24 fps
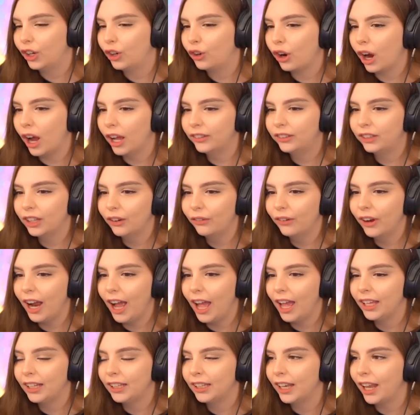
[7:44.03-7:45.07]
crossover
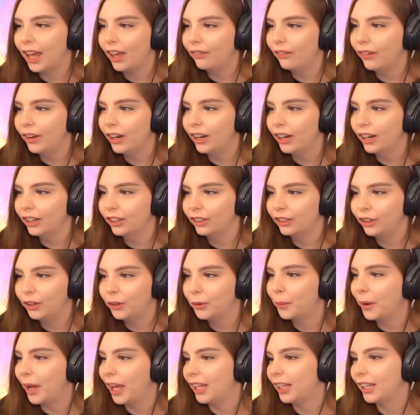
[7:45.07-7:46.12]
I never
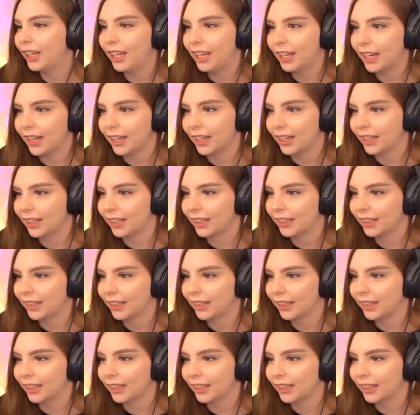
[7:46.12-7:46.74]
knew I needed.